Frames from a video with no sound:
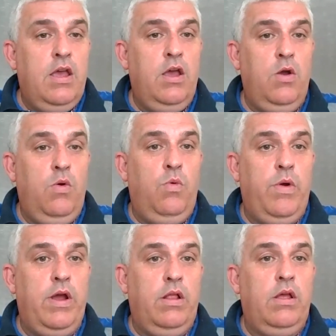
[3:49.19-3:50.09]
who
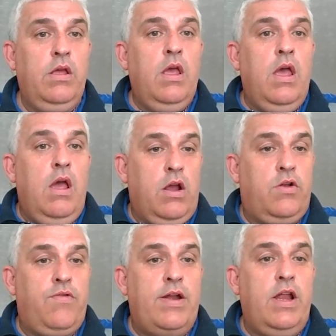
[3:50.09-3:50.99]
will
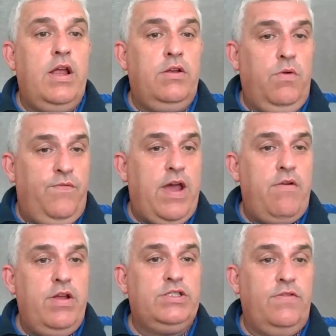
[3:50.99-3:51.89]
accredit
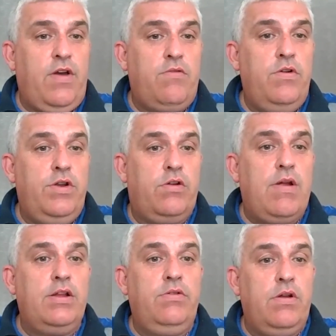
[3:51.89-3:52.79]
various of our
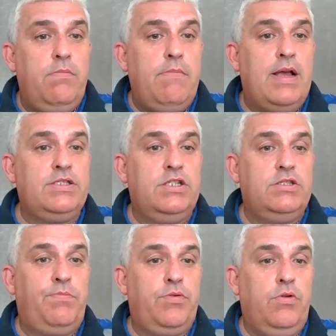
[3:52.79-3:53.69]
undergraduate and master's
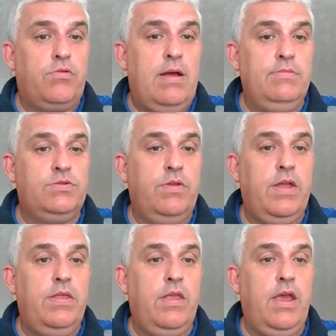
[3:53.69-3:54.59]
programs
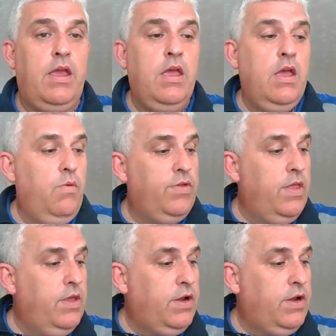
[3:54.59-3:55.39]
within the within the